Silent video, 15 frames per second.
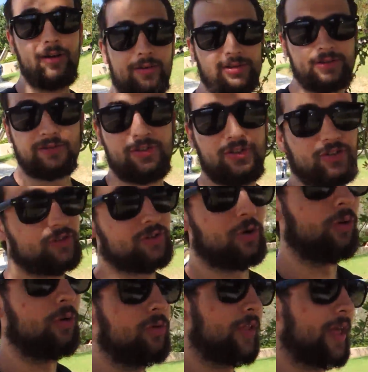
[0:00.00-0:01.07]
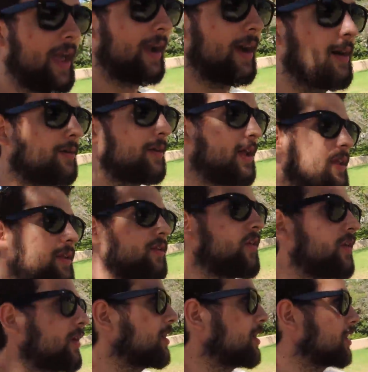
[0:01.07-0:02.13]
out. It was just cool to hang out and
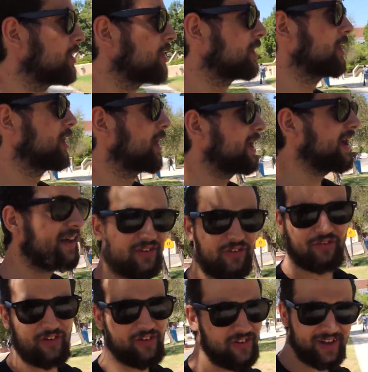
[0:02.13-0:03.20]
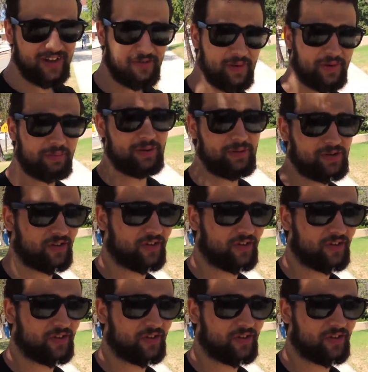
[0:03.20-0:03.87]
yeah. So first day's been pretty